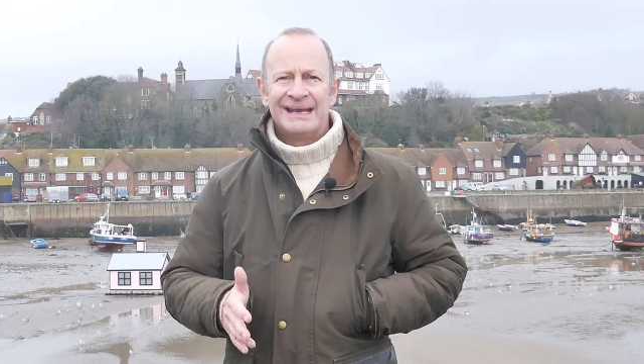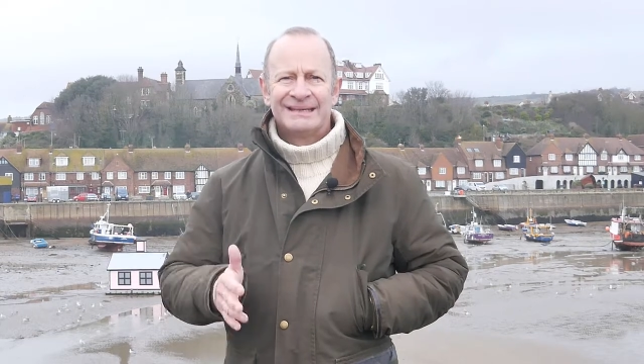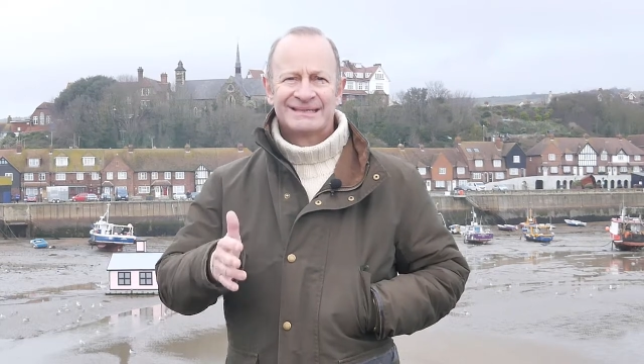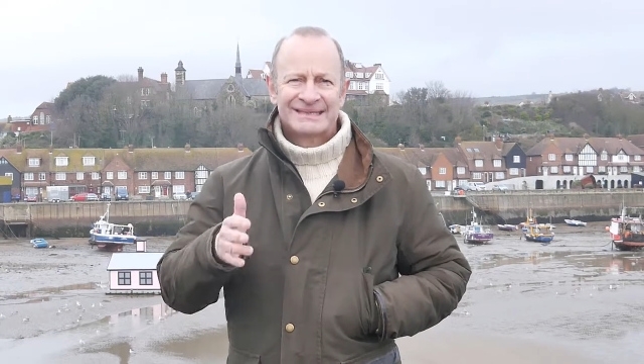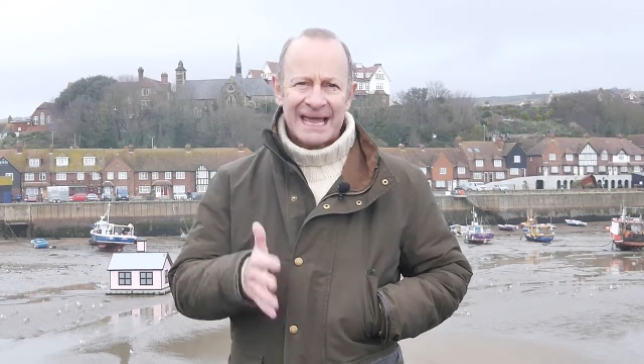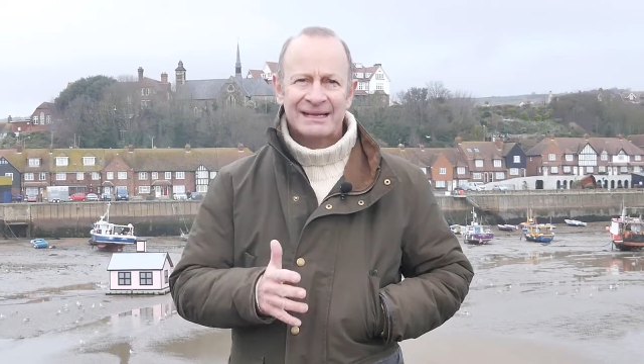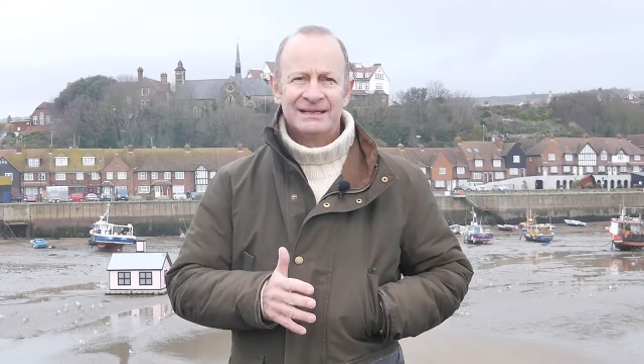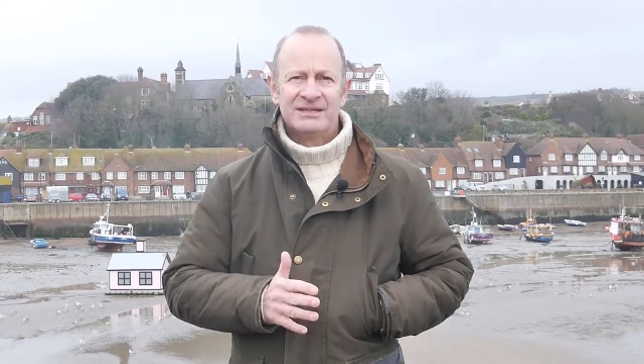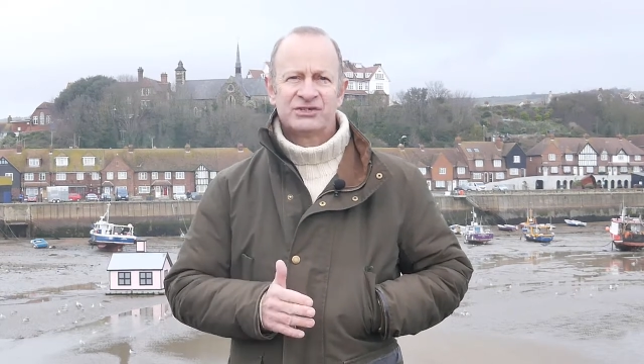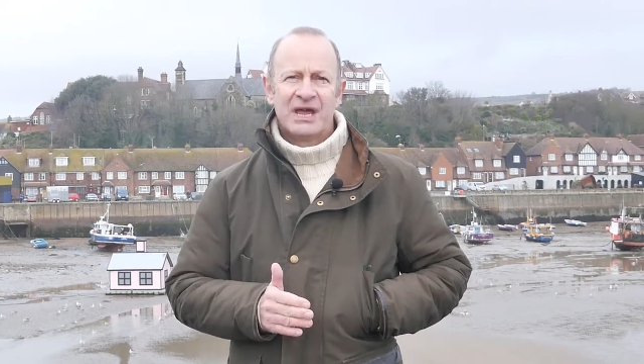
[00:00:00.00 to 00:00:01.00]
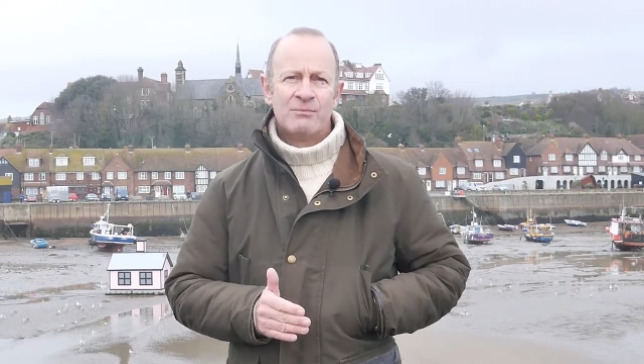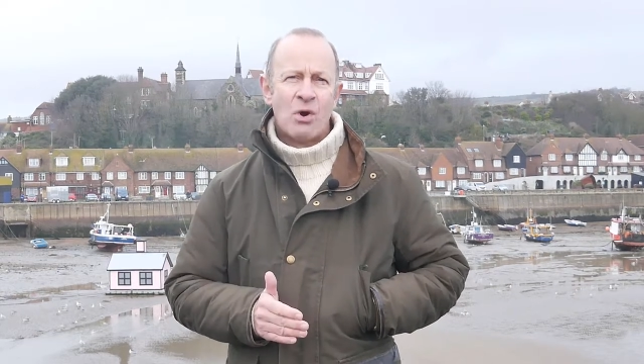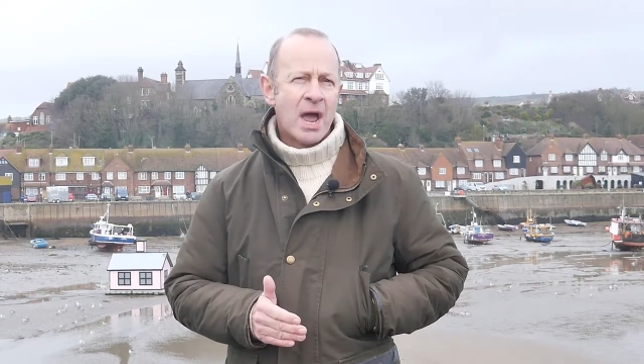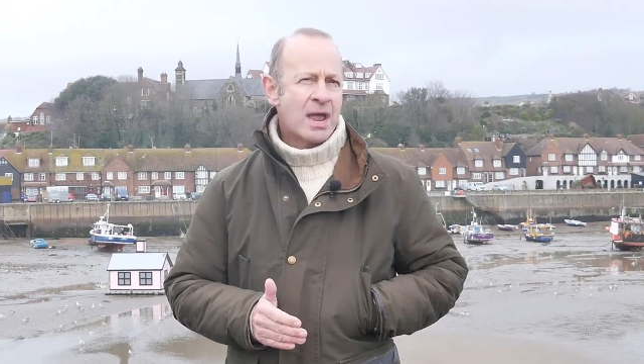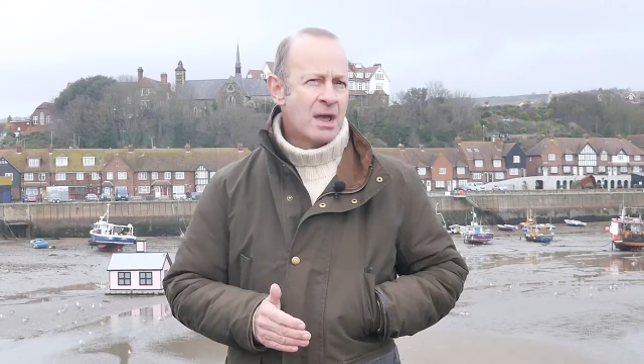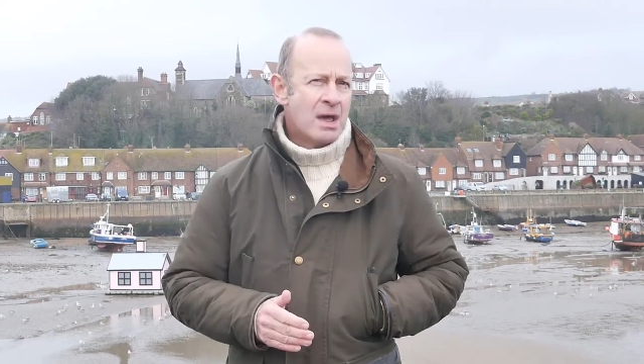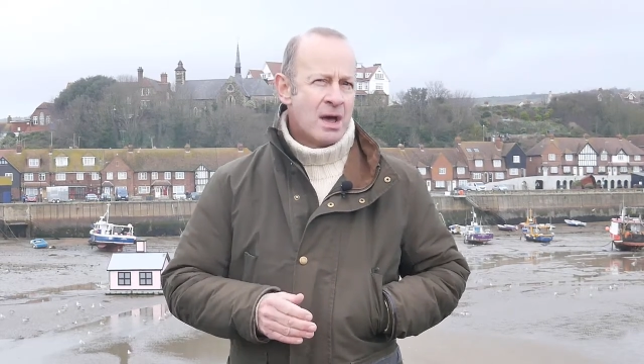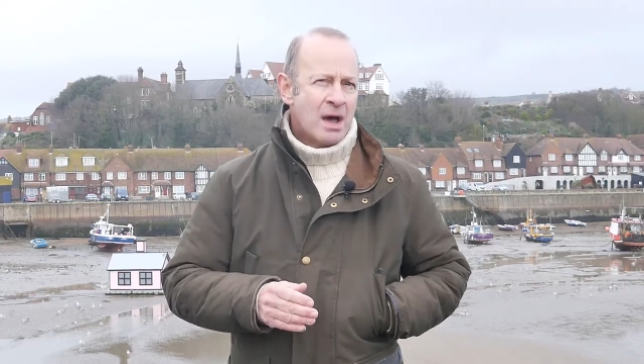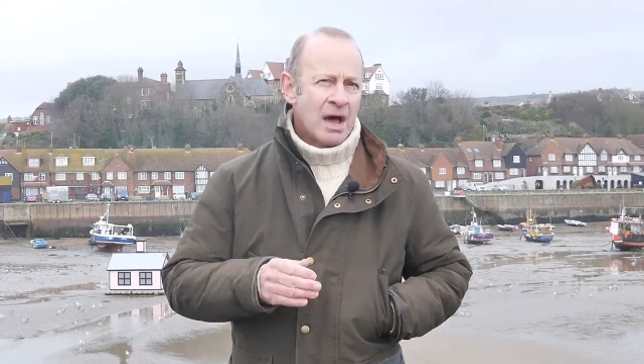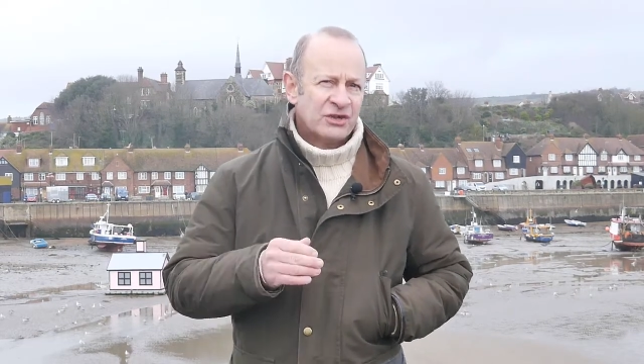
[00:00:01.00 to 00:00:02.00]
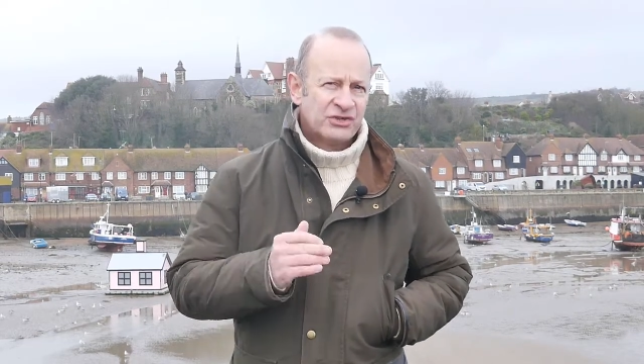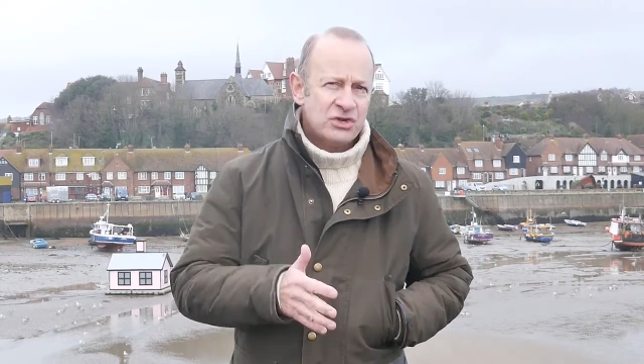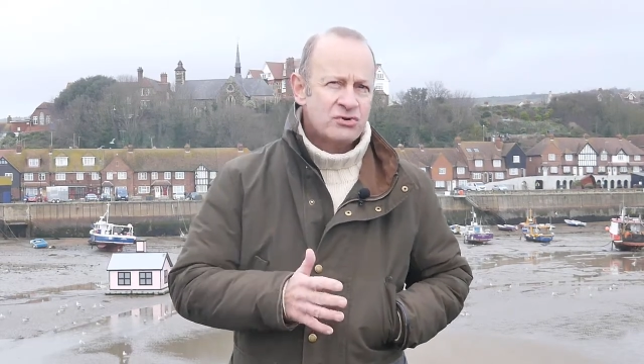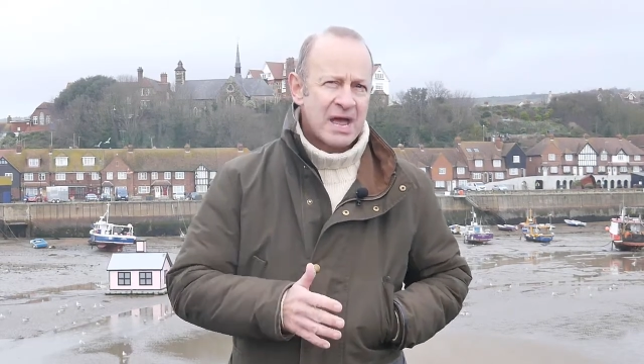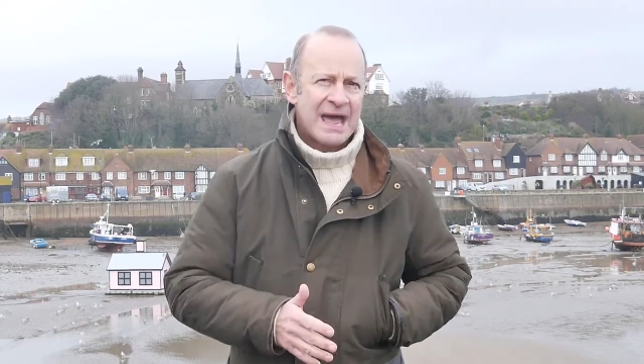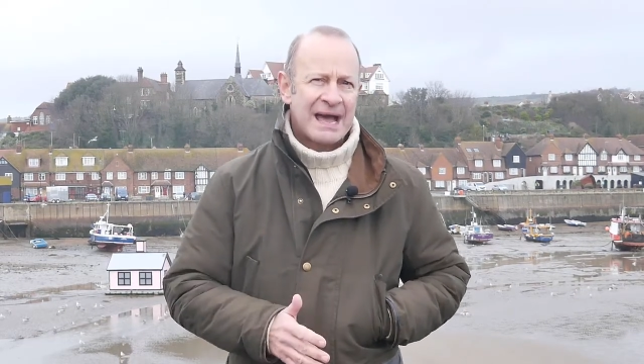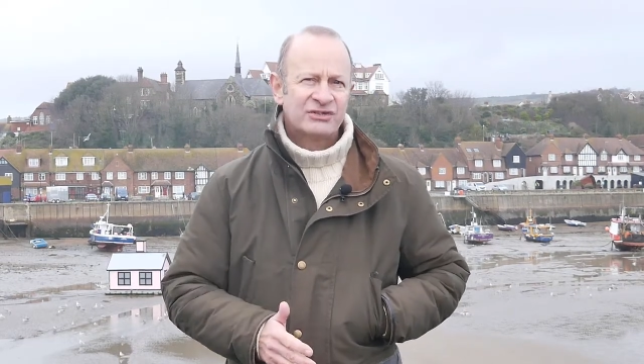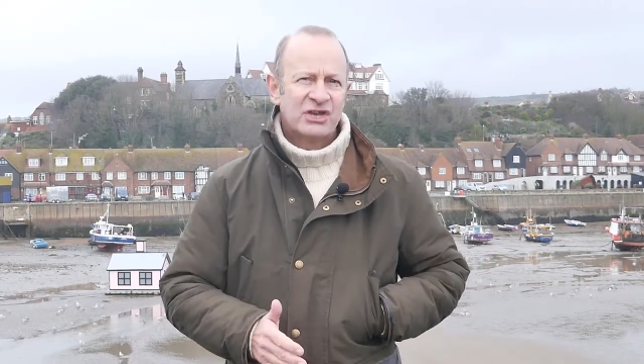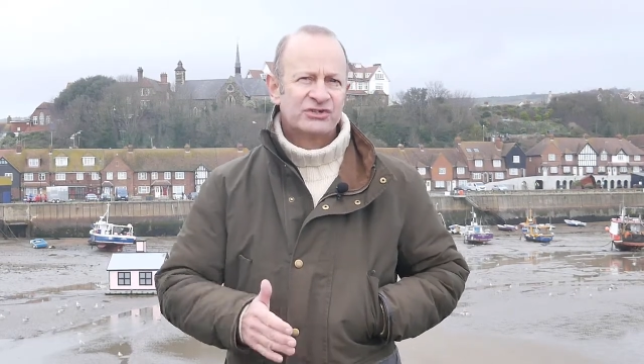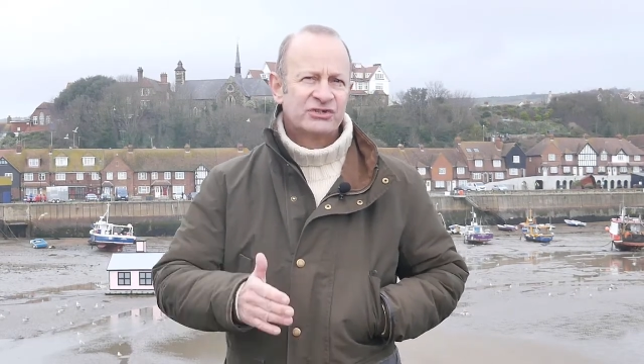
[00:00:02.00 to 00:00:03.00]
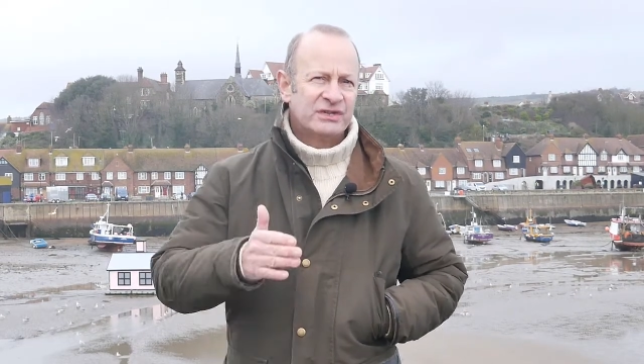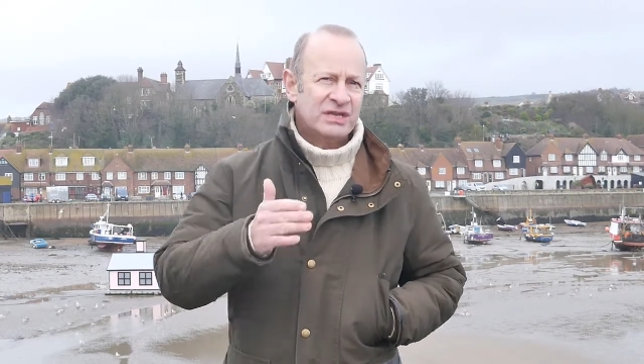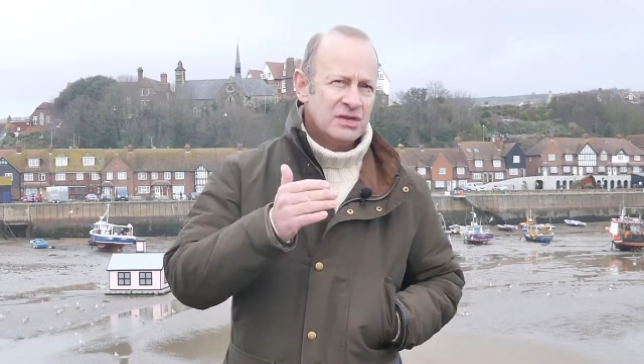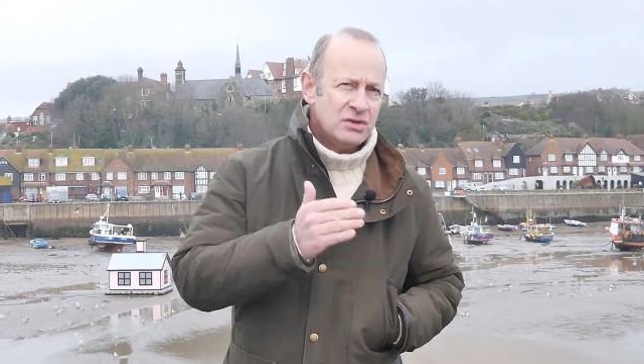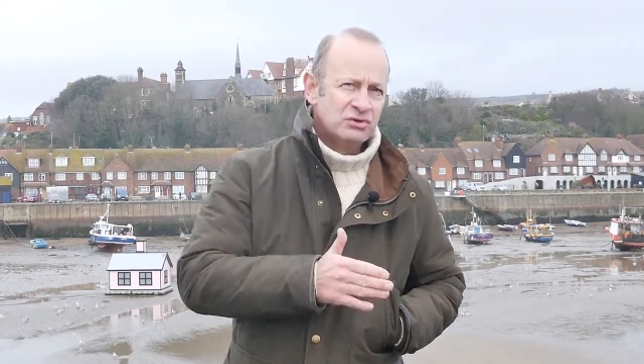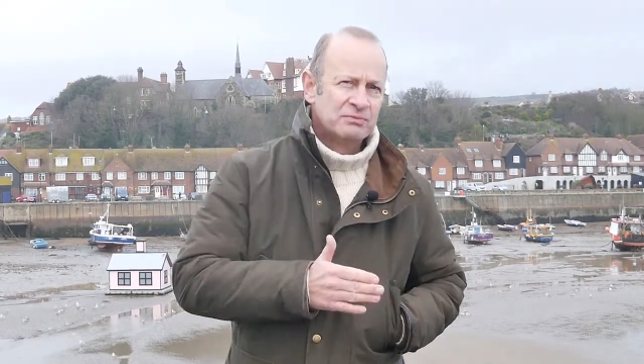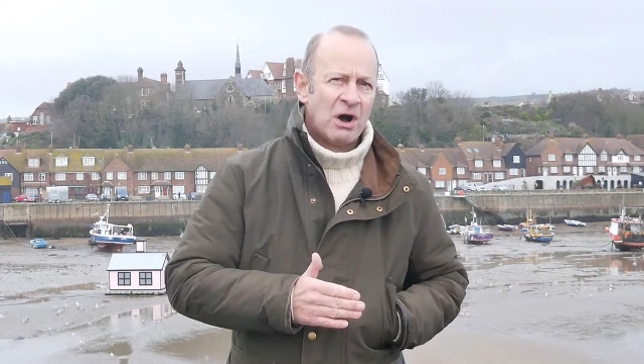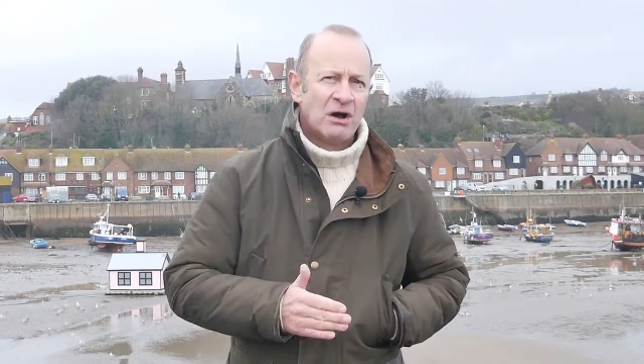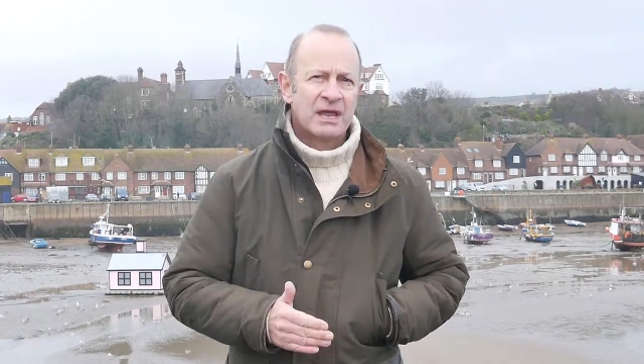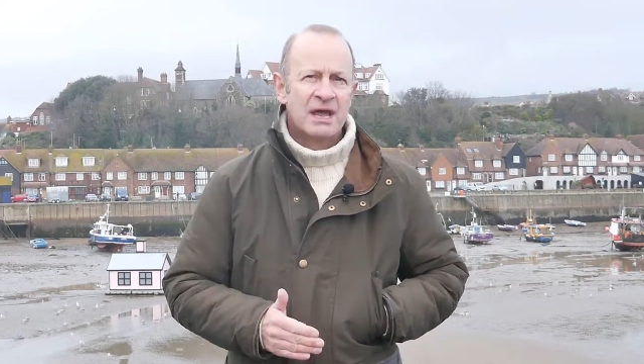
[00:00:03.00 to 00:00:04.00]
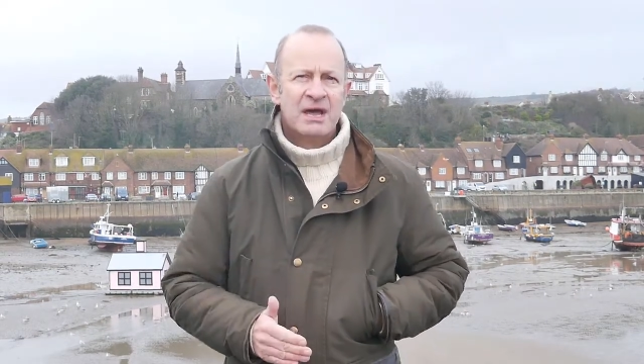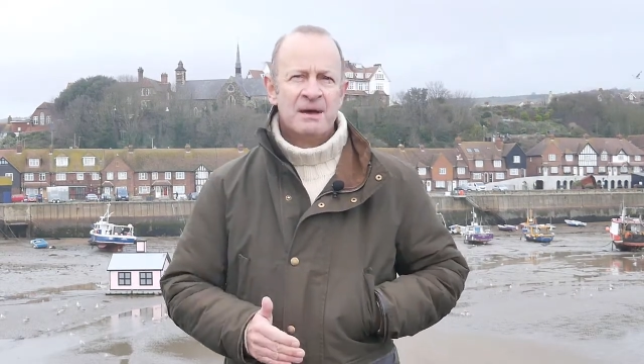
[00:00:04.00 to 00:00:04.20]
exactly the same way as UK access to the EU's market